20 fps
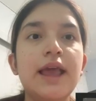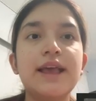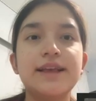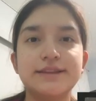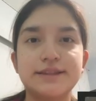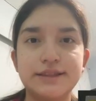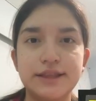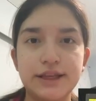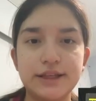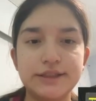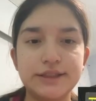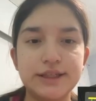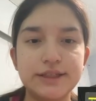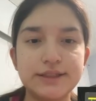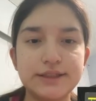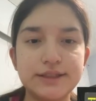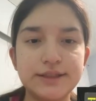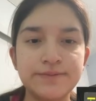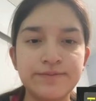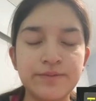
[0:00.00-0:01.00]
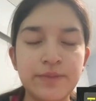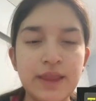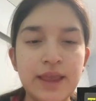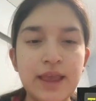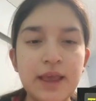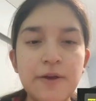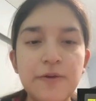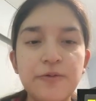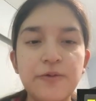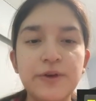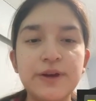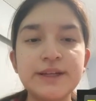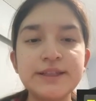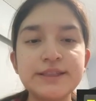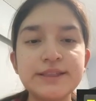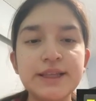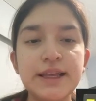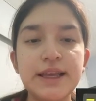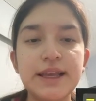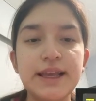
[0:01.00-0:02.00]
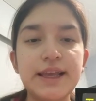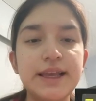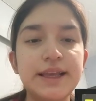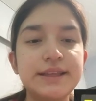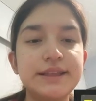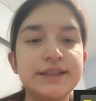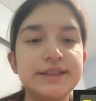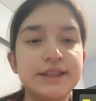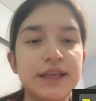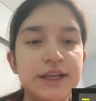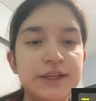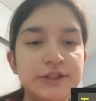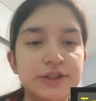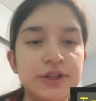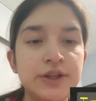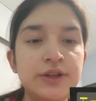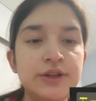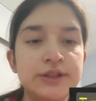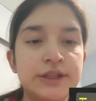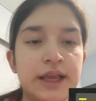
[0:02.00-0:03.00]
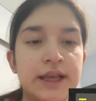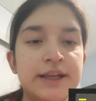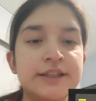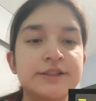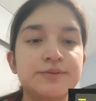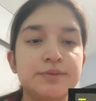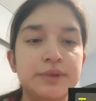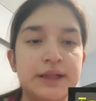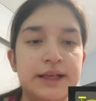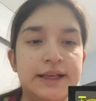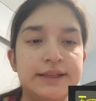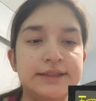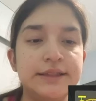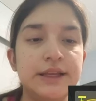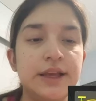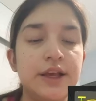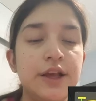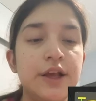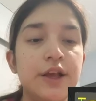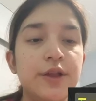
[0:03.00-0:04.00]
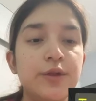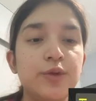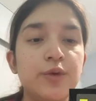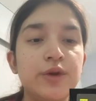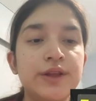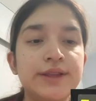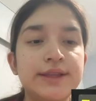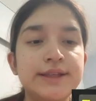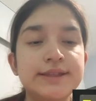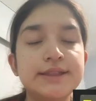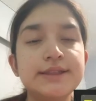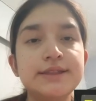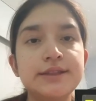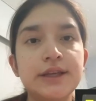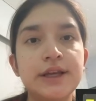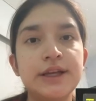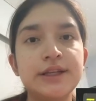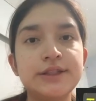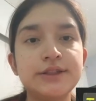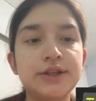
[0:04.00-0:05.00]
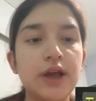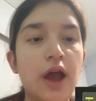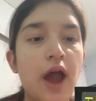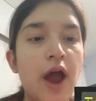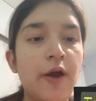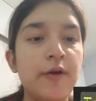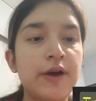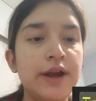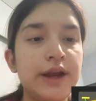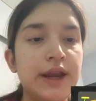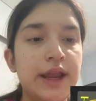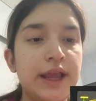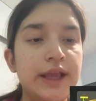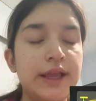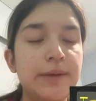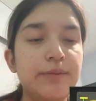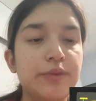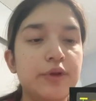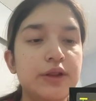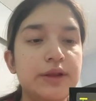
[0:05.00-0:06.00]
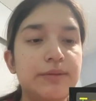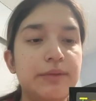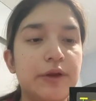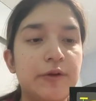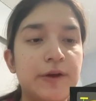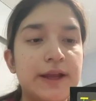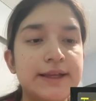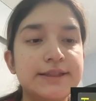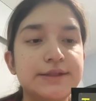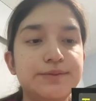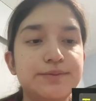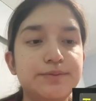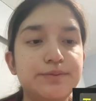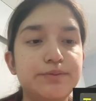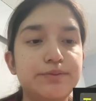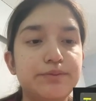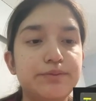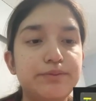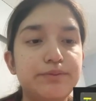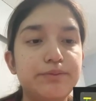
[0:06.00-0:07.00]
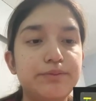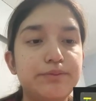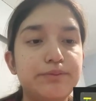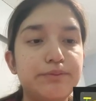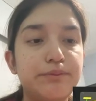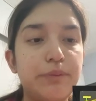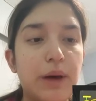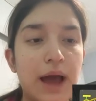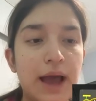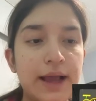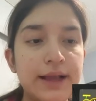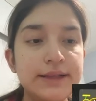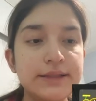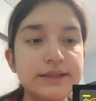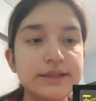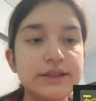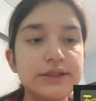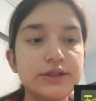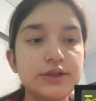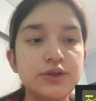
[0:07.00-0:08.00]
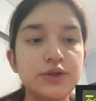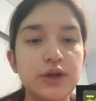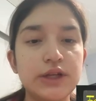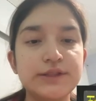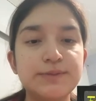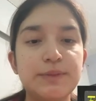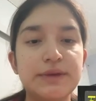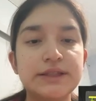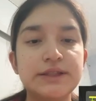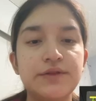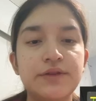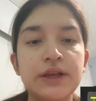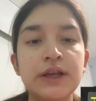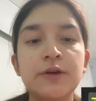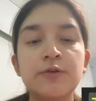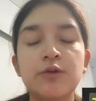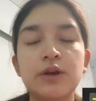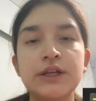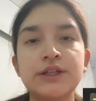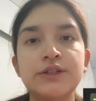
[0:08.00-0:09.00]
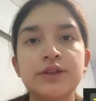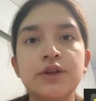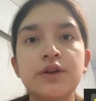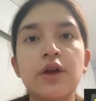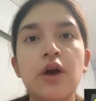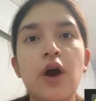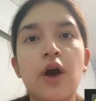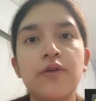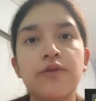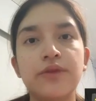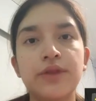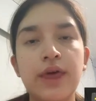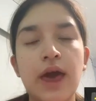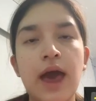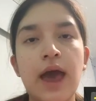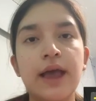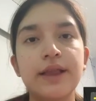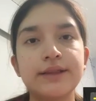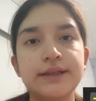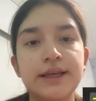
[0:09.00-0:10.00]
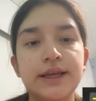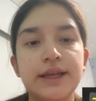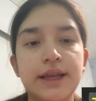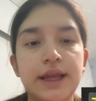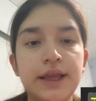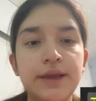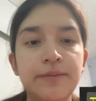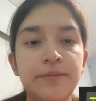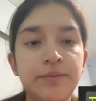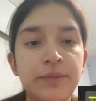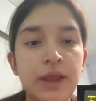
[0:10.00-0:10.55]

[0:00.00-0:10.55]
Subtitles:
stages. First, intitration takes place. During this stage, RNA polymerase binds to a specific region of the DNA